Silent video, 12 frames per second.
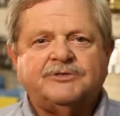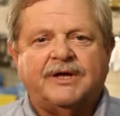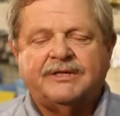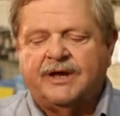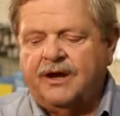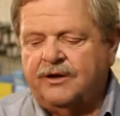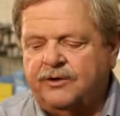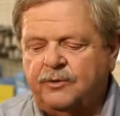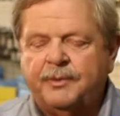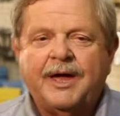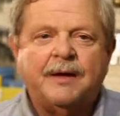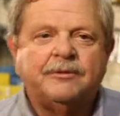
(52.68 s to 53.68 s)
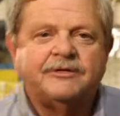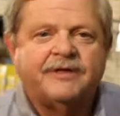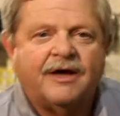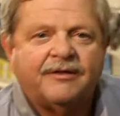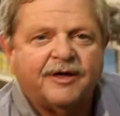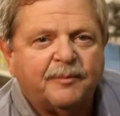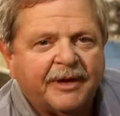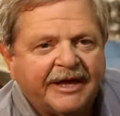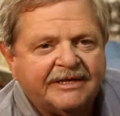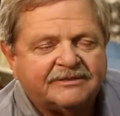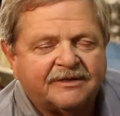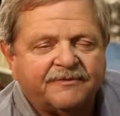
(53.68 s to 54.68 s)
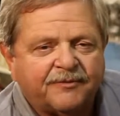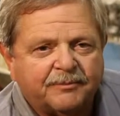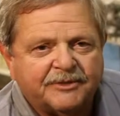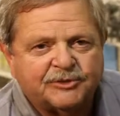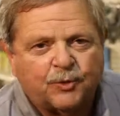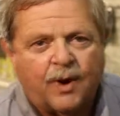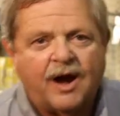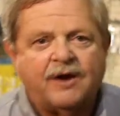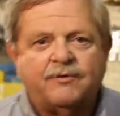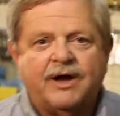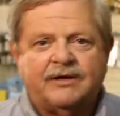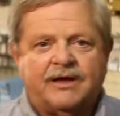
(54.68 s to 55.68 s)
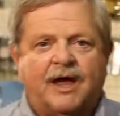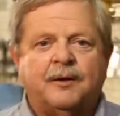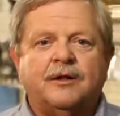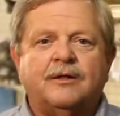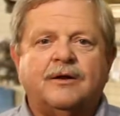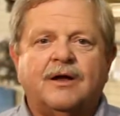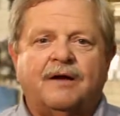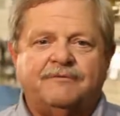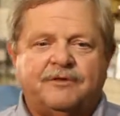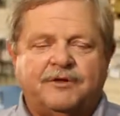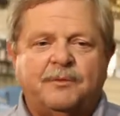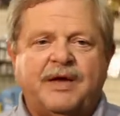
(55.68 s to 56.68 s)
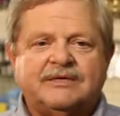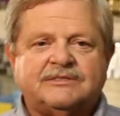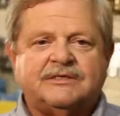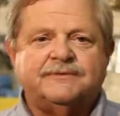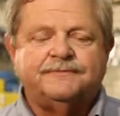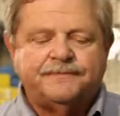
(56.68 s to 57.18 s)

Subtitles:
right there, you'll be able to tell them easily from the square and rectangular of the domestic.